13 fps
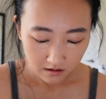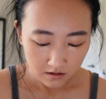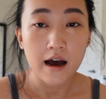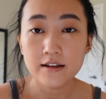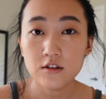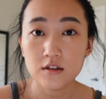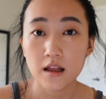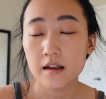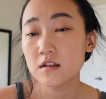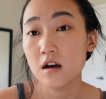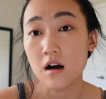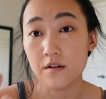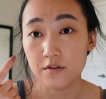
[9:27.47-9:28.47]
I just like
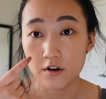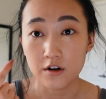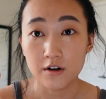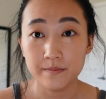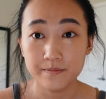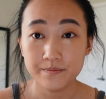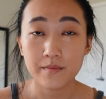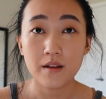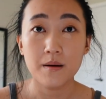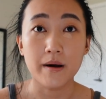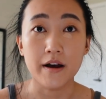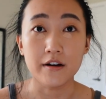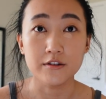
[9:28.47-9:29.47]
to cover
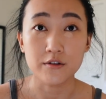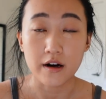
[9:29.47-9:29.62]
my under